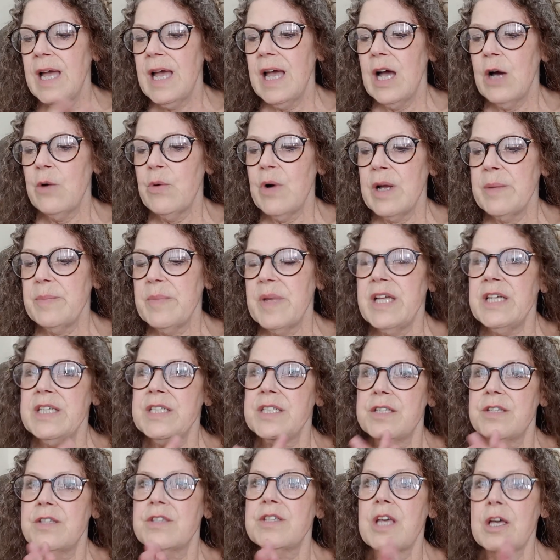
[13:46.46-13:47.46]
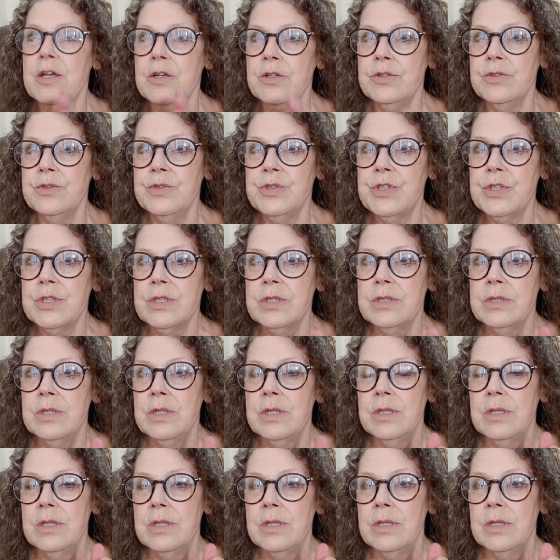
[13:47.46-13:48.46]
how I made those
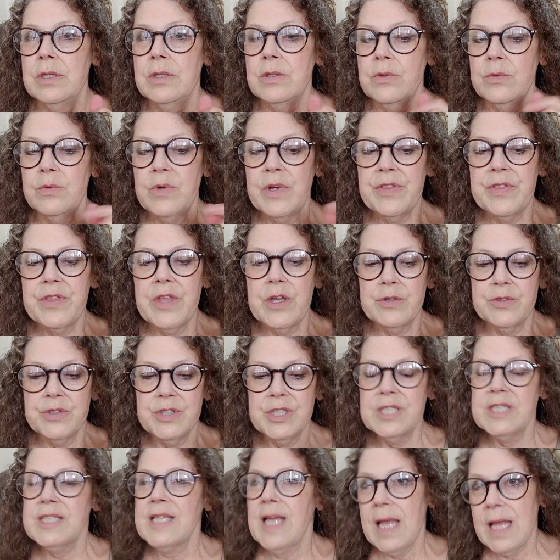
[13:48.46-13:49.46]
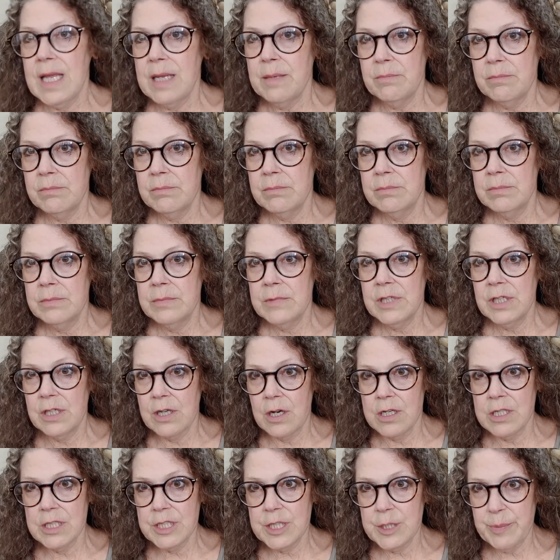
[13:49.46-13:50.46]
with those same
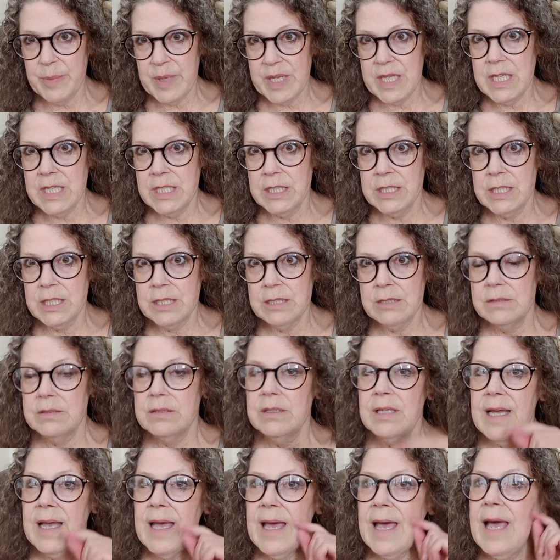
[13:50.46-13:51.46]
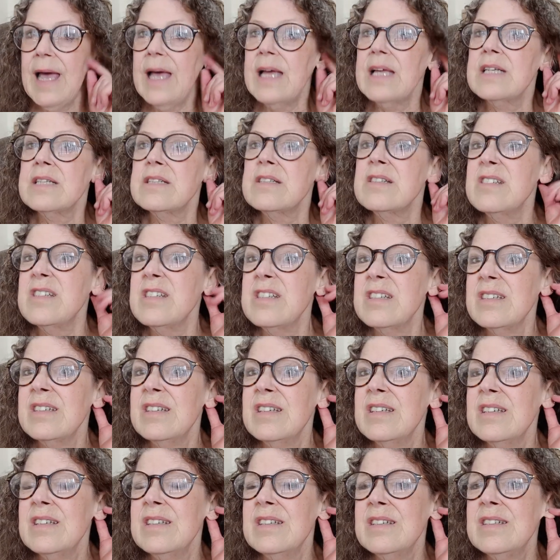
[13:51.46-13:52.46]
glass beads and
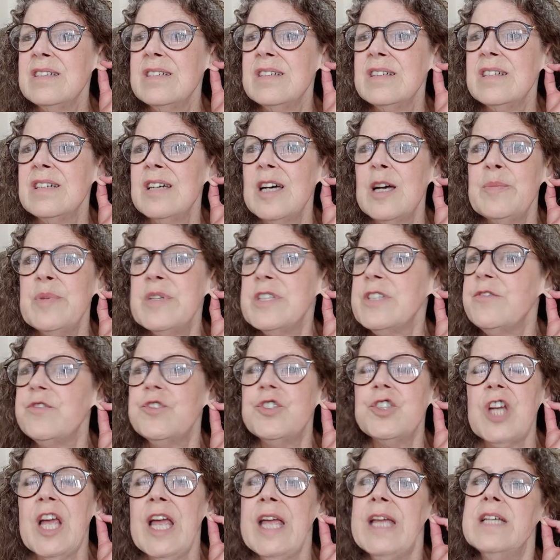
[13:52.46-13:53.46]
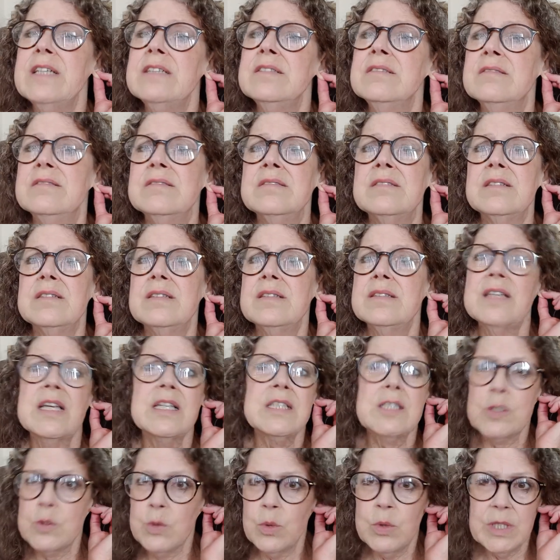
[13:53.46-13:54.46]
a bit of chain.
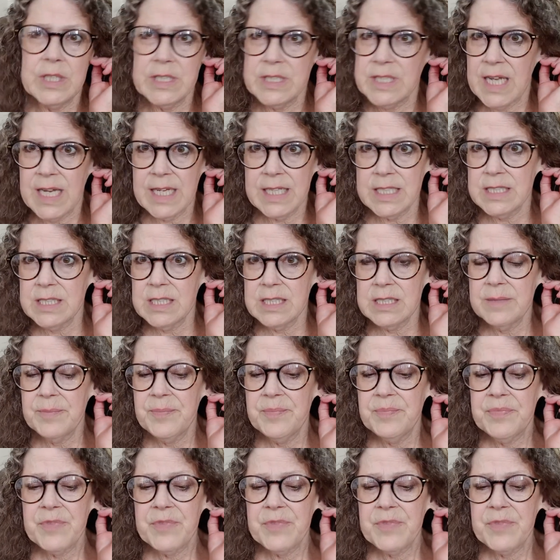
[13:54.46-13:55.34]
That's all it takes.